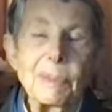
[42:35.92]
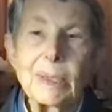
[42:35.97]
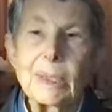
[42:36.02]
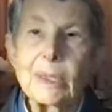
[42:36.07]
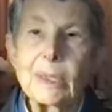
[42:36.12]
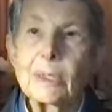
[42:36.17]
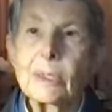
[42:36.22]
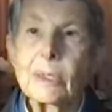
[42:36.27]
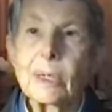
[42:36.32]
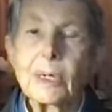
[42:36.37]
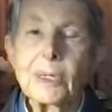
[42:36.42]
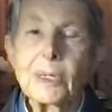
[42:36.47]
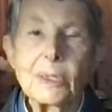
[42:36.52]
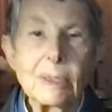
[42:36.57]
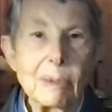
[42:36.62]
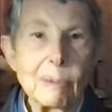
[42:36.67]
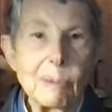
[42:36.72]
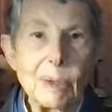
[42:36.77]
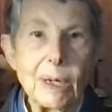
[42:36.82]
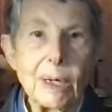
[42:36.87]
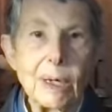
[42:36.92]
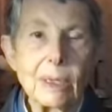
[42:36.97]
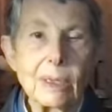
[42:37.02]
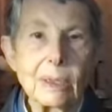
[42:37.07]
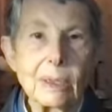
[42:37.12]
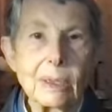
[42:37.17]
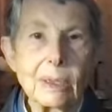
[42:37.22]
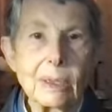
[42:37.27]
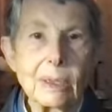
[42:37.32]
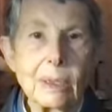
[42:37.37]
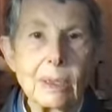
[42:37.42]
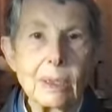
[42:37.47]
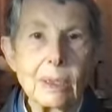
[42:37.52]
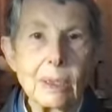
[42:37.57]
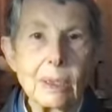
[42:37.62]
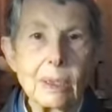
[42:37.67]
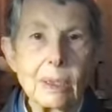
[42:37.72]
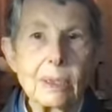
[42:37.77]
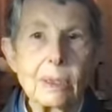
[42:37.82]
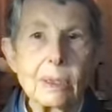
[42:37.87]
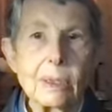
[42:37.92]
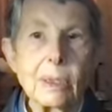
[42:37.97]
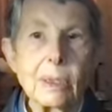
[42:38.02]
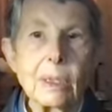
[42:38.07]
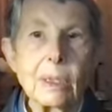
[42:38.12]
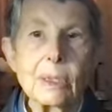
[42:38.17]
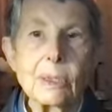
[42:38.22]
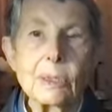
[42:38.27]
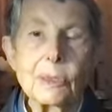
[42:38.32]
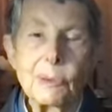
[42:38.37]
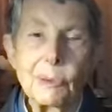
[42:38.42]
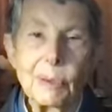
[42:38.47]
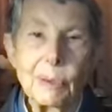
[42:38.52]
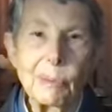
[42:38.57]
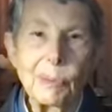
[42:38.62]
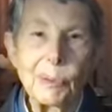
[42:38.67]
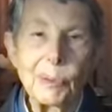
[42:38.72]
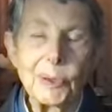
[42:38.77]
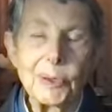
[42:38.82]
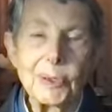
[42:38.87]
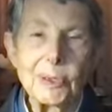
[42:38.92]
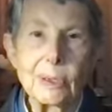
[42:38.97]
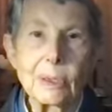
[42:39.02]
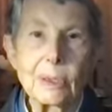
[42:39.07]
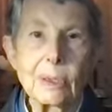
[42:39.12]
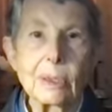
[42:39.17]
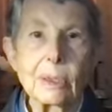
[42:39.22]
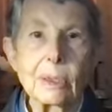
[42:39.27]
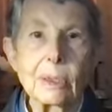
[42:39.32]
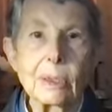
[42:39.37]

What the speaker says: to start somewhere is so important,